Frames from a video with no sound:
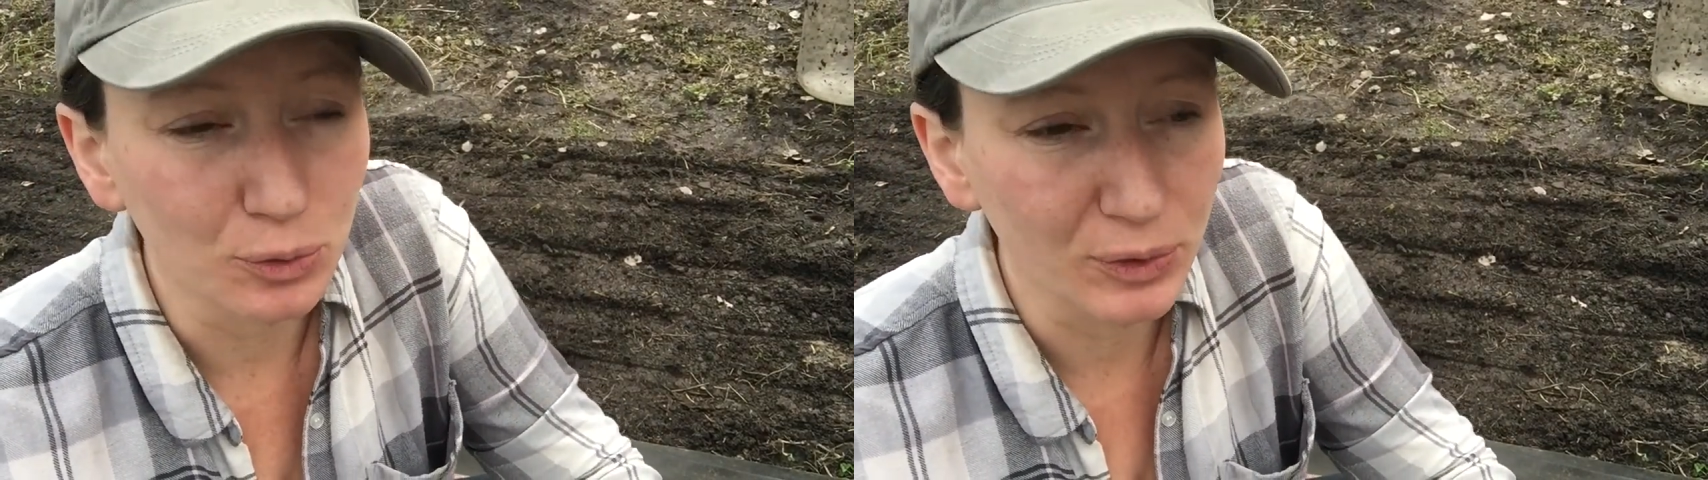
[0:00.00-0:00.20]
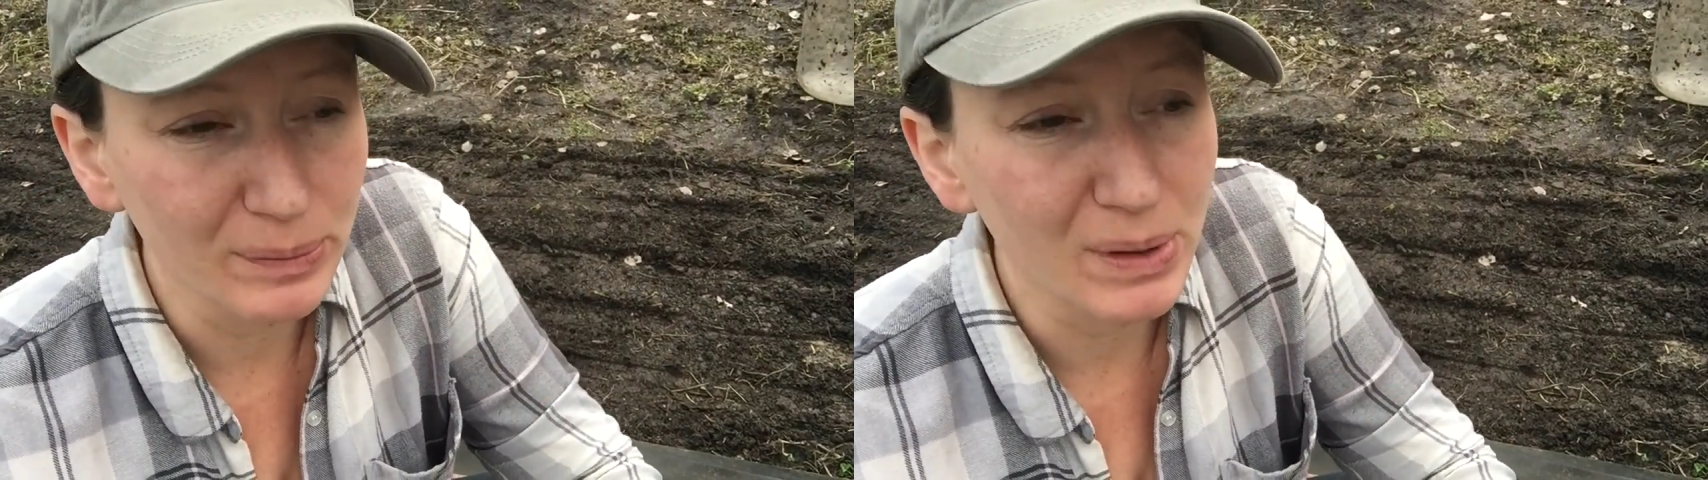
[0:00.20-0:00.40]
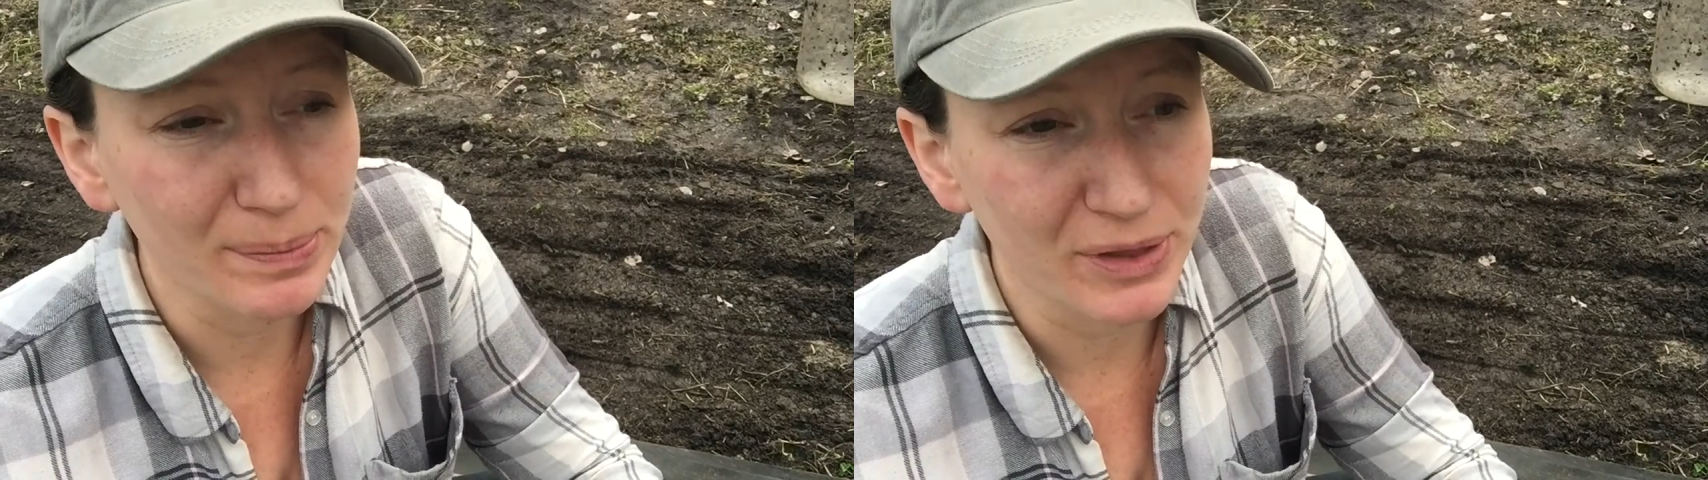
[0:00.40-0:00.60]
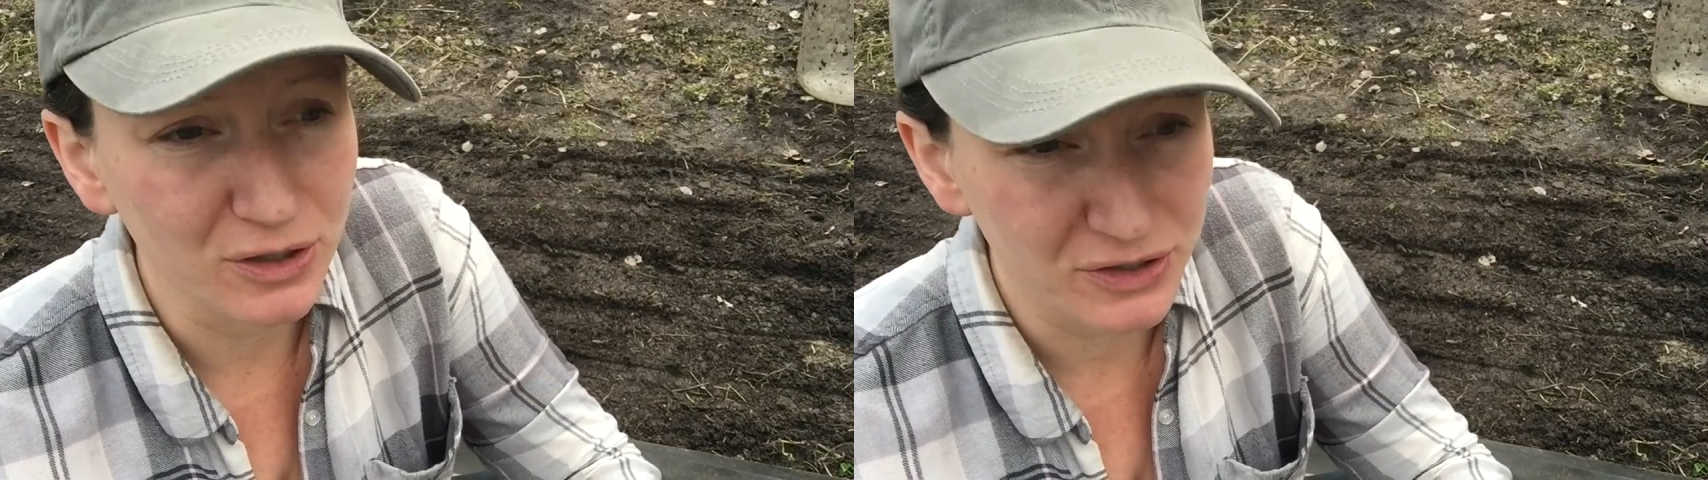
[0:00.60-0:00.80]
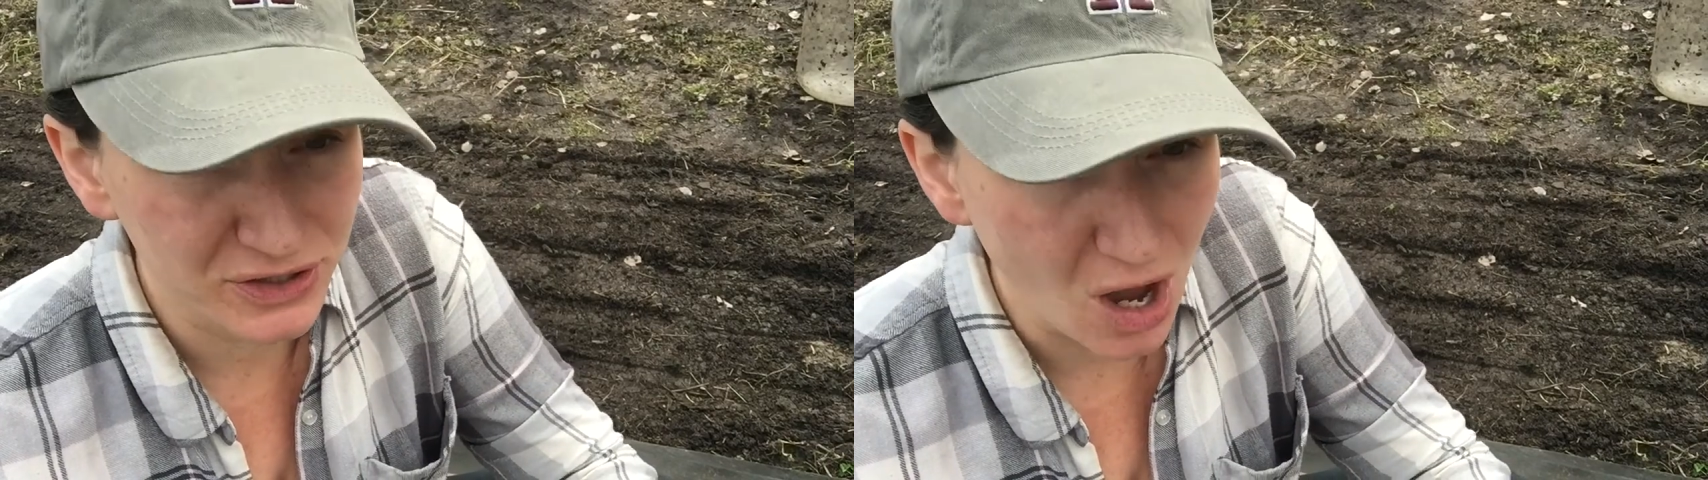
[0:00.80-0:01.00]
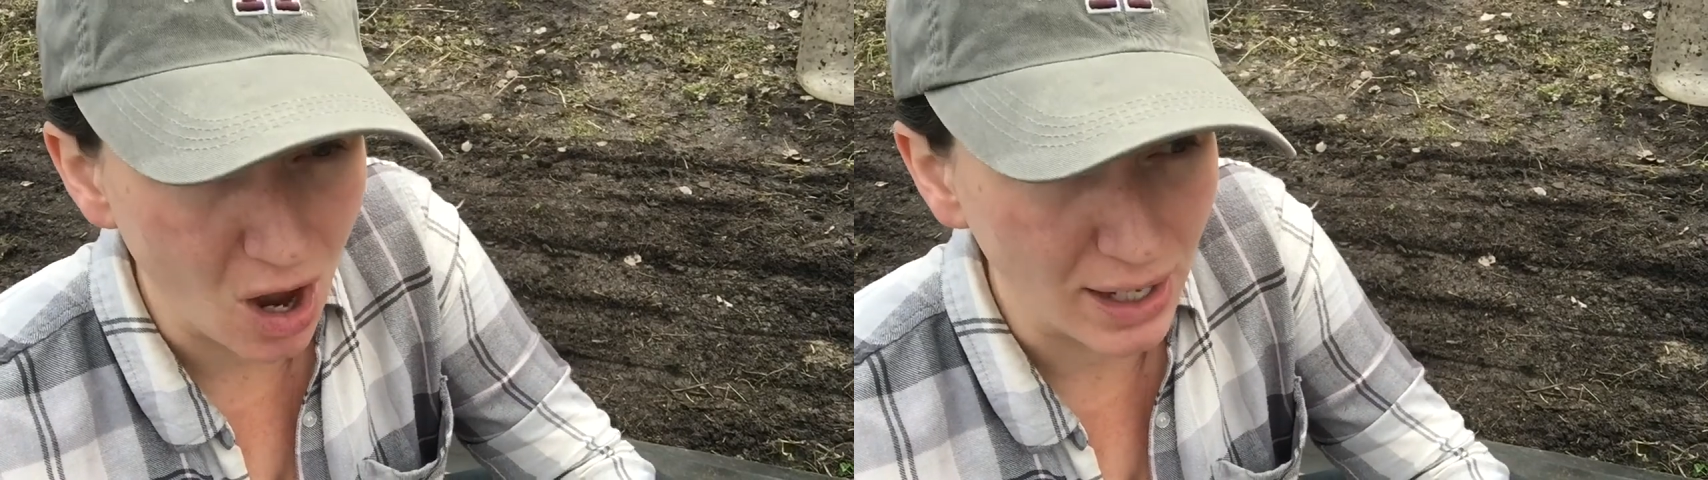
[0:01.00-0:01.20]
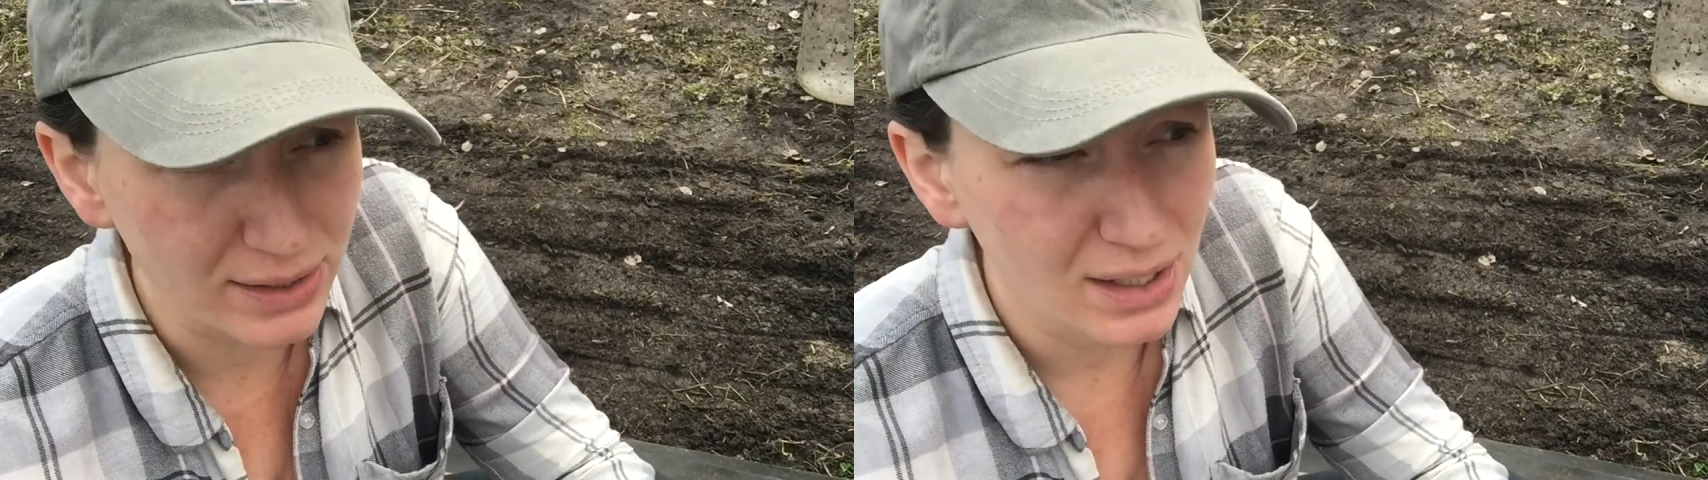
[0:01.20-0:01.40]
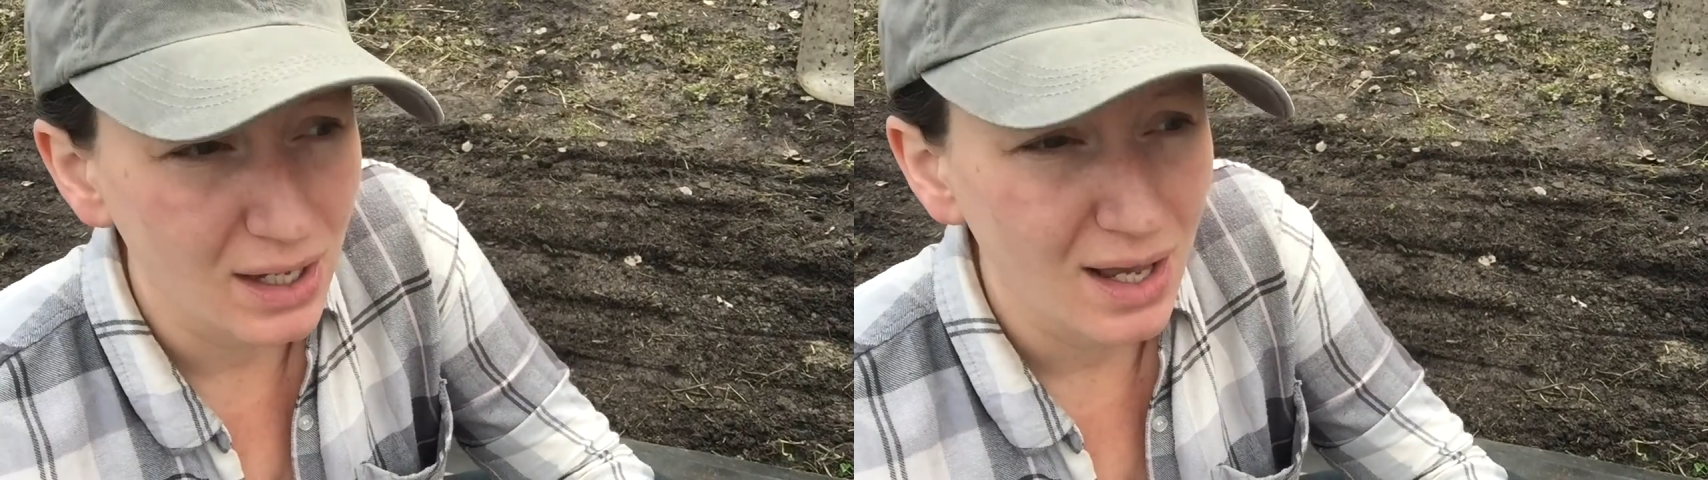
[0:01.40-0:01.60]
rip up their sod,